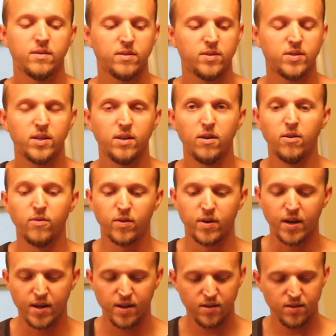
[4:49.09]
sit
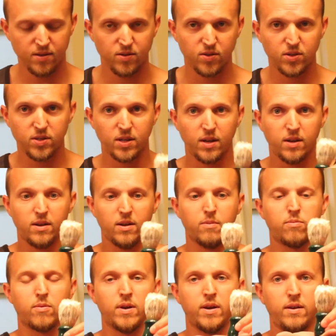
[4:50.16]
overnight and just stand it
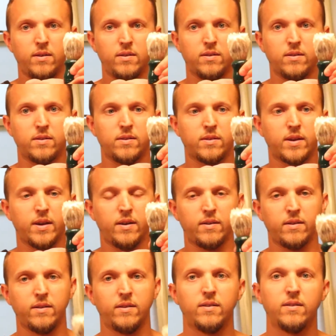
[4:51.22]
upright on your
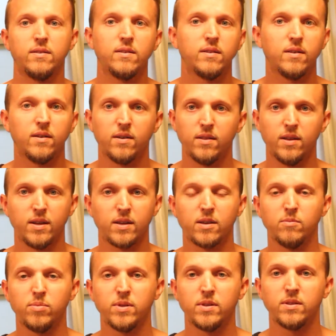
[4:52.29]
counter. Let it
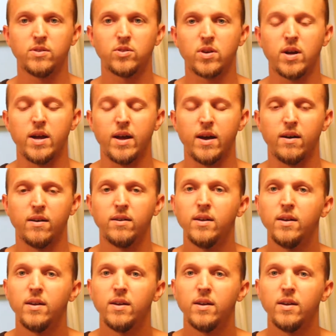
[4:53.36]
completely dry out.